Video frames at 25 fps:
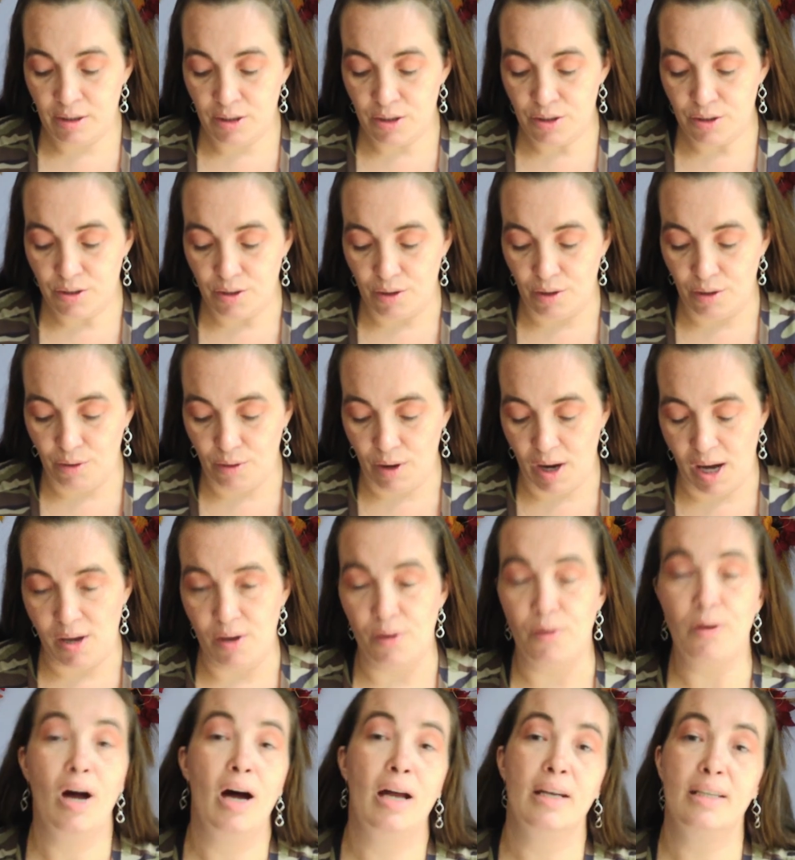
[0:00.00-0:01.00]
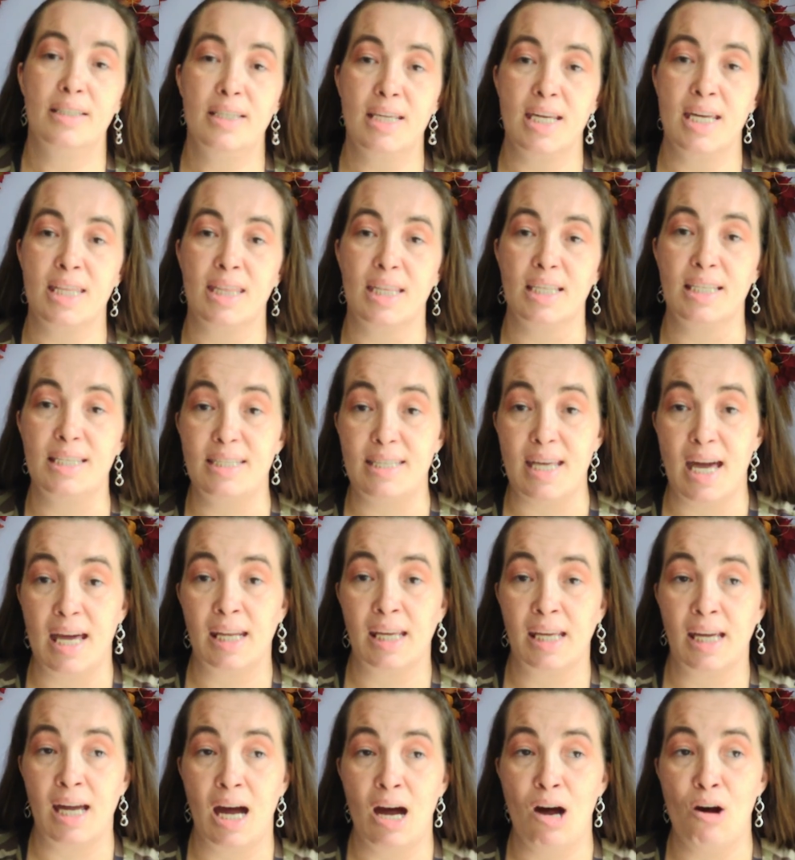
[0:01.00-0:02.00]
so I don't know how to take the
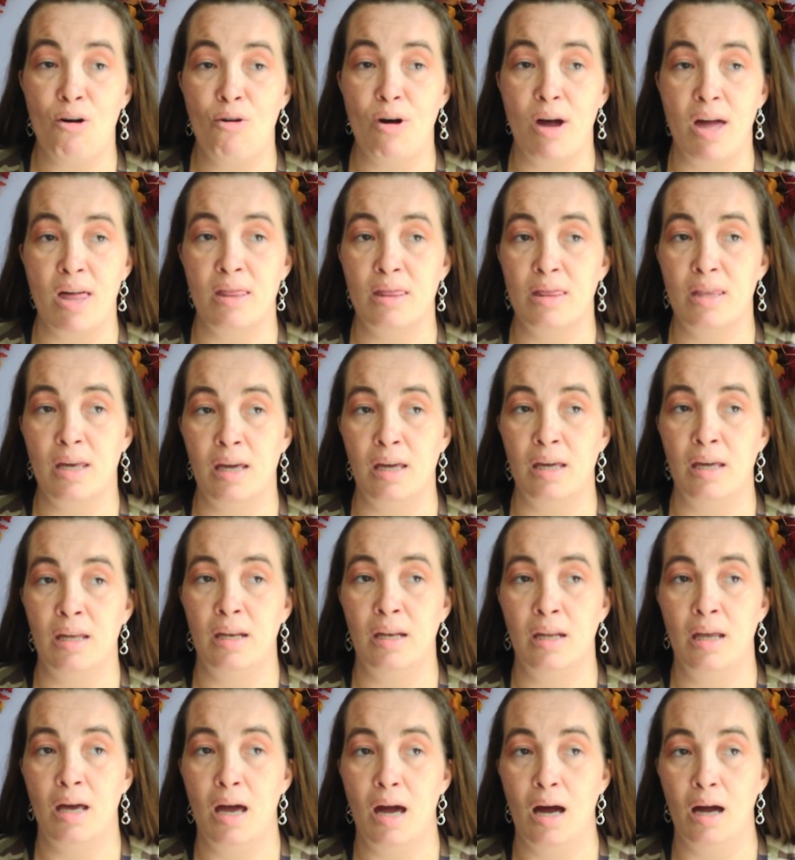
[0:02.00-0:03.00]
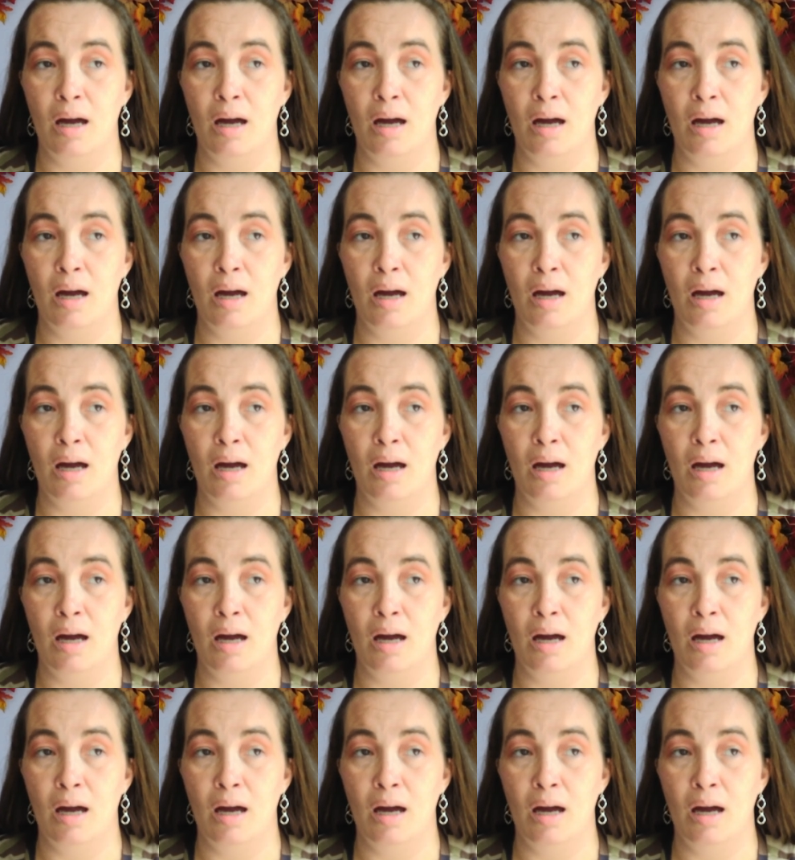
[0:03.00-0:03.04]
static out and then